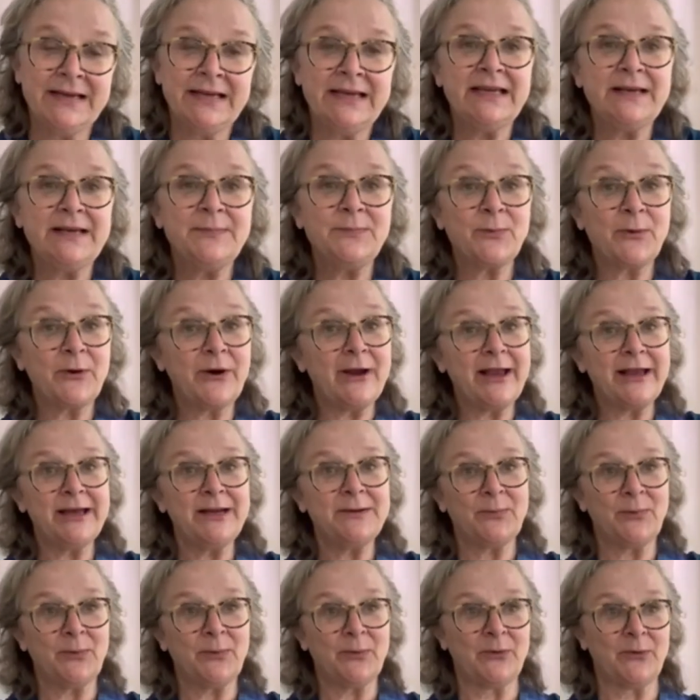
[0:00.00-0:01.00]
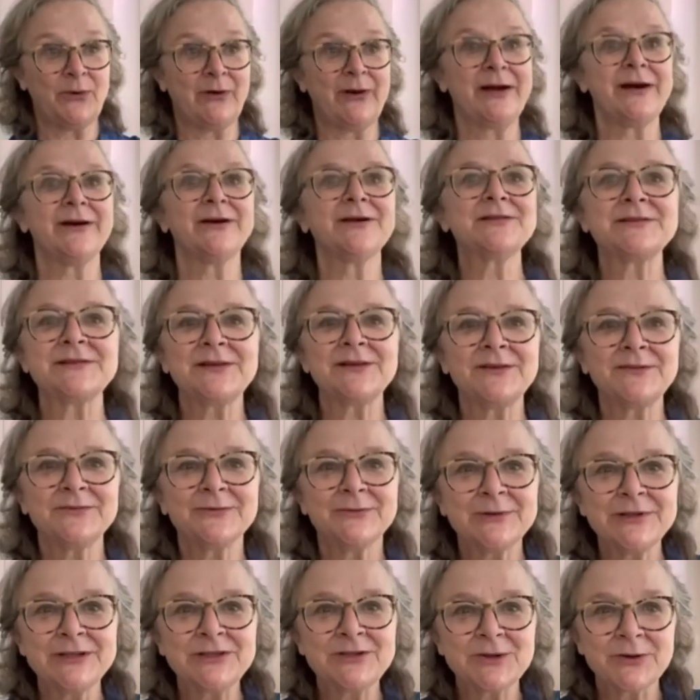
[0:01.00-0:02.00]
He prayed prayers
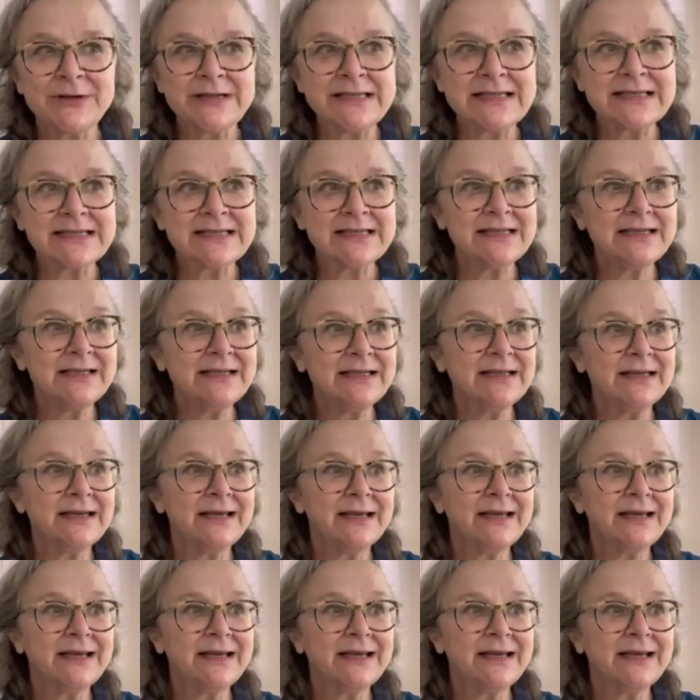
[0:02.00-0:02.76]
of rejoicing.